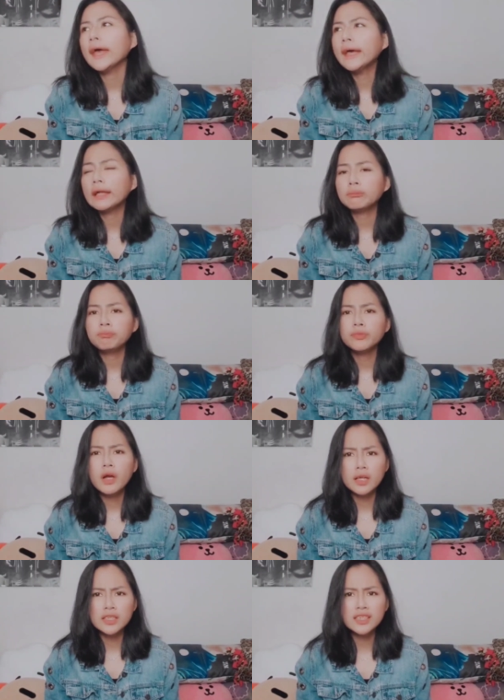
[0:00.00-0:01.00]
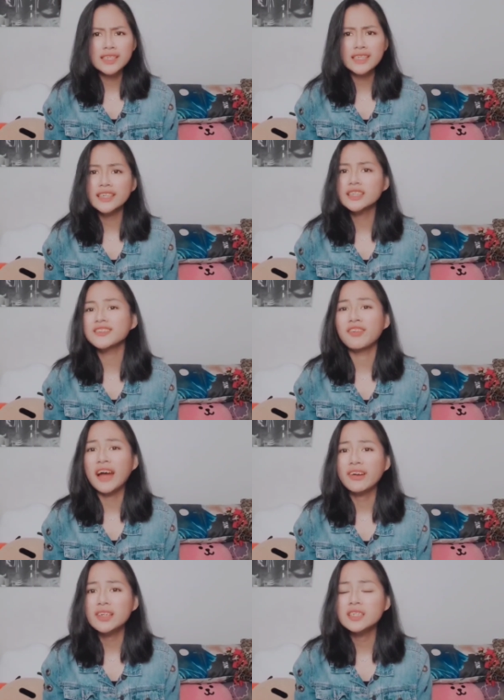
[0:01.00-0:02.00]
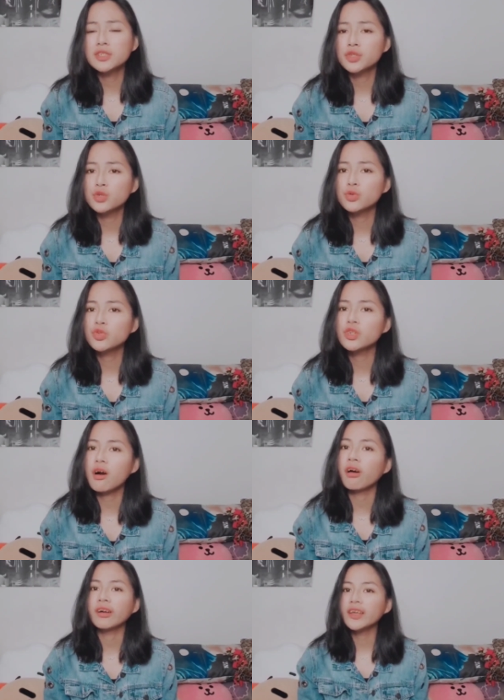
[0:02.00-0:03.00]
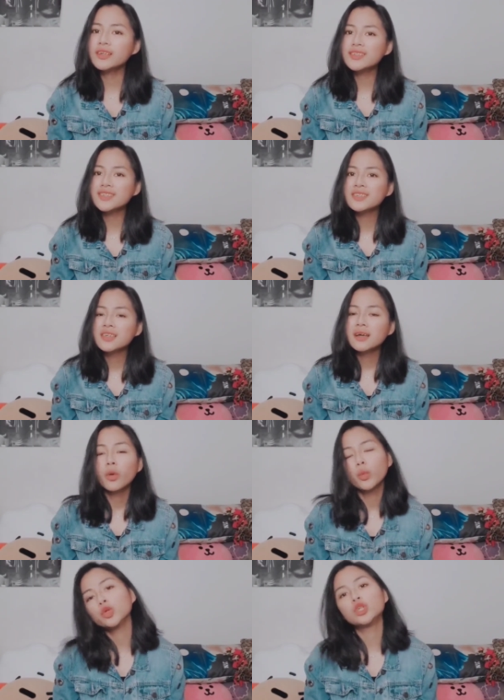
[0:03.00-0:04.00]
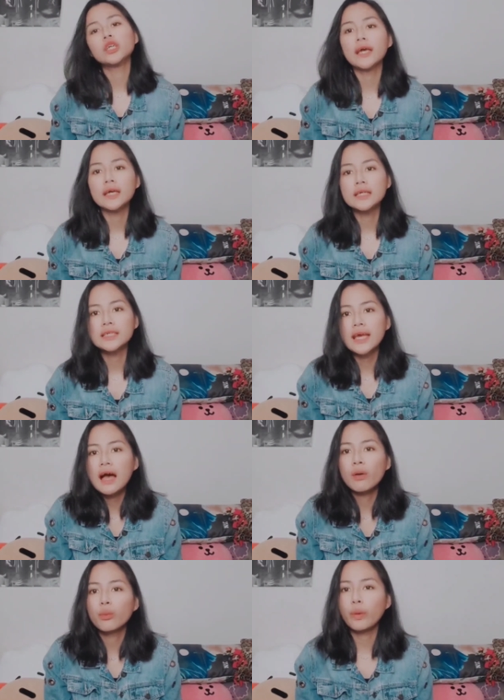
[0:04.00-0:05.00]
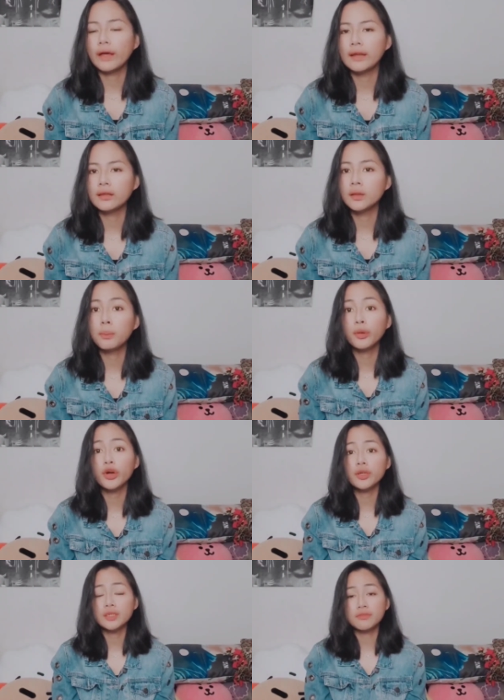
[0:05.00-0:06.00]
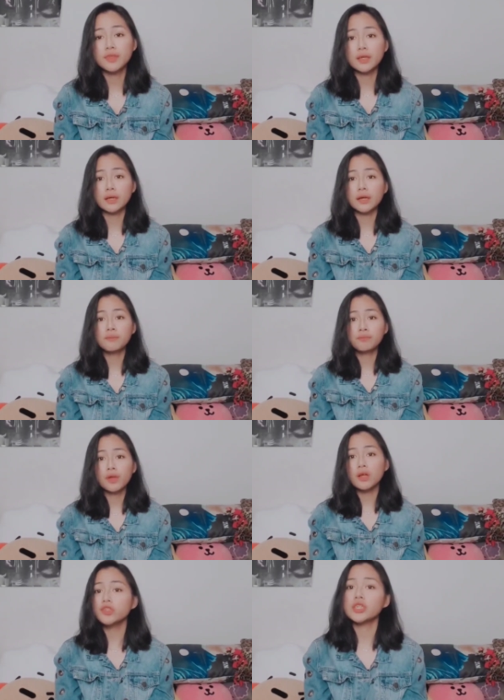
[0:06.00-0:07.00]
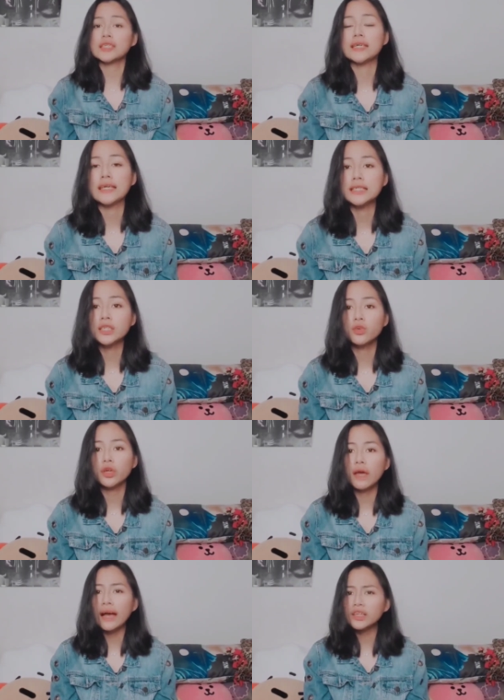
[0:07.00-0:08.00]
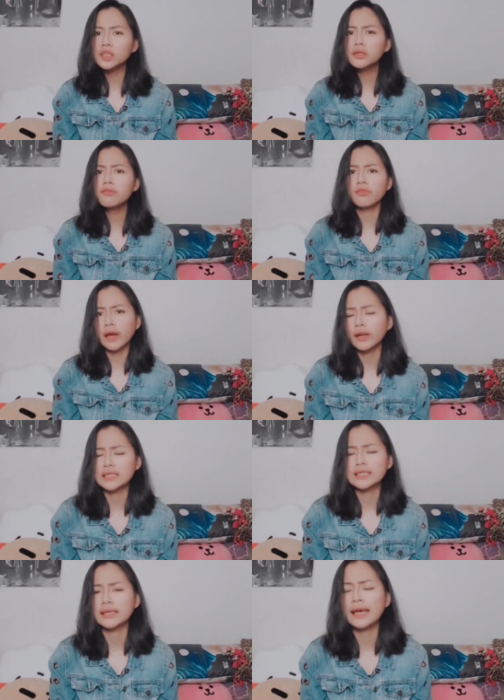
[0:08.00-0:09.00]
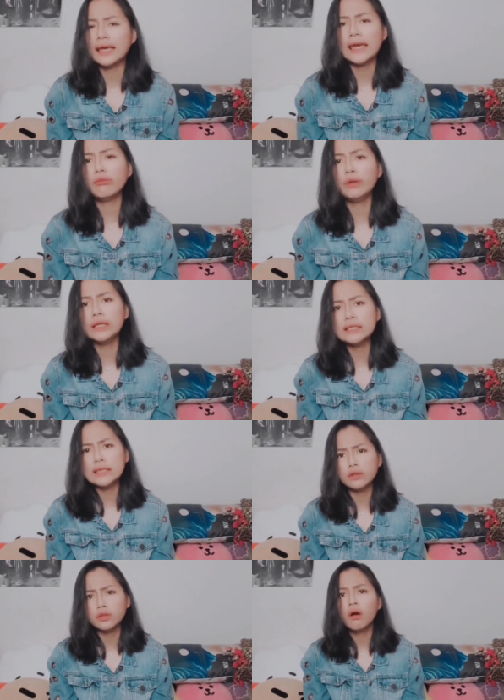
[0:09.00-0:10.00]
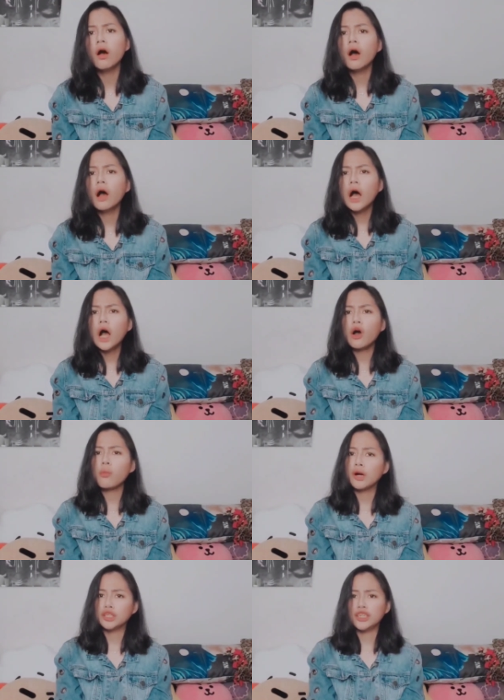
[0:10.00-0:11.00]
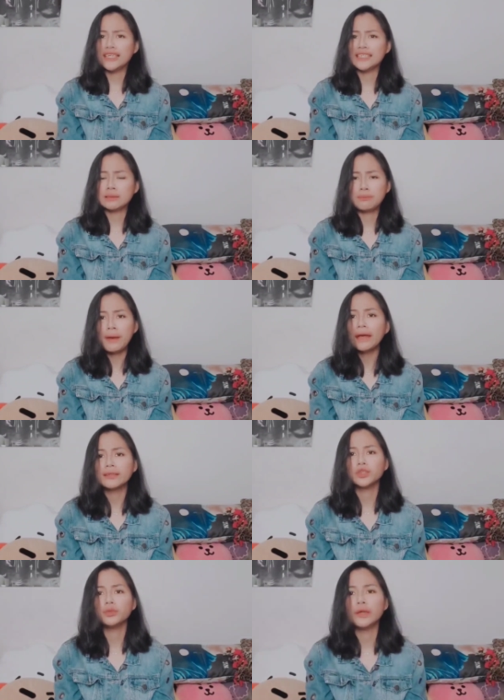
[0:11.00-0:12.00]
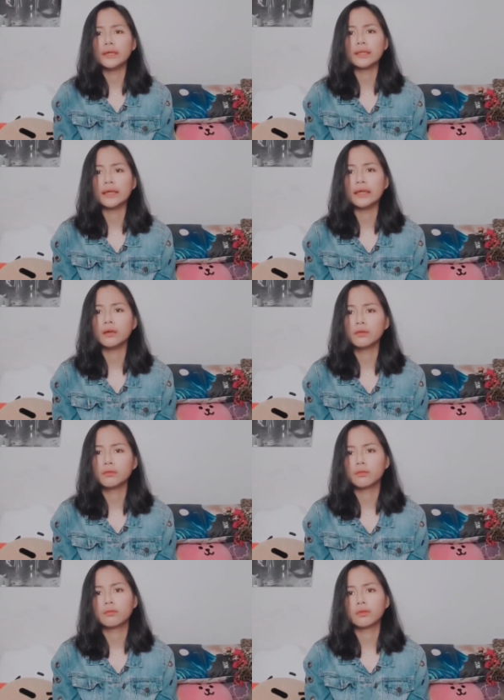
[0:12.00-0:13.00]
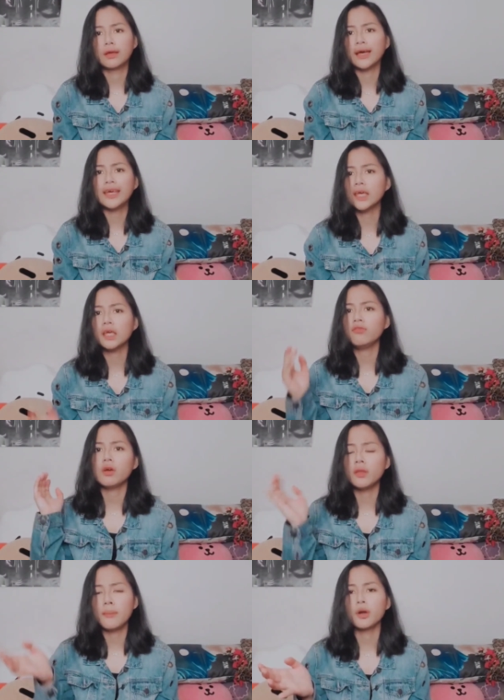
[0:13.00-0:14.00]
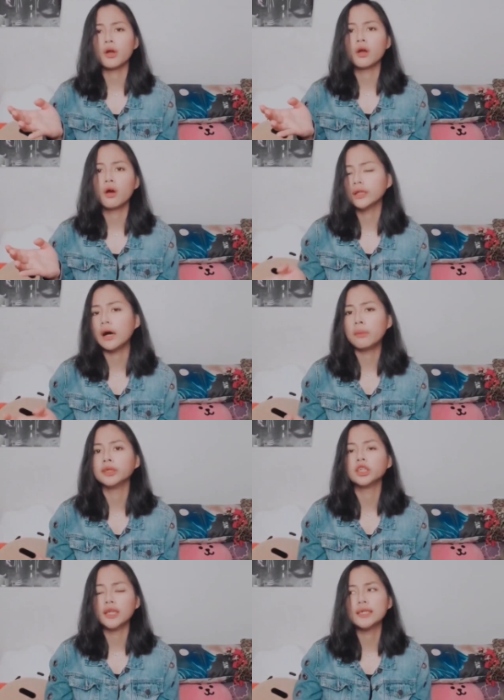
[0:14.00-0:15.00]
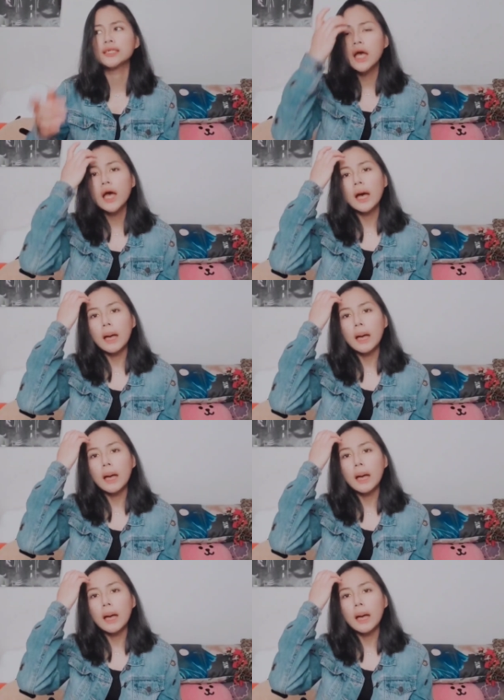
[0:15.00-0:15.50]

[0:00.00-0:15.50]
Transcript: And concert tickets varies to the artist, which is, yeah, and then the perks of the concert ticket. So it actually varies. Like I can't really tell you how much I spent to it. Like I can't give you a number on how much it is.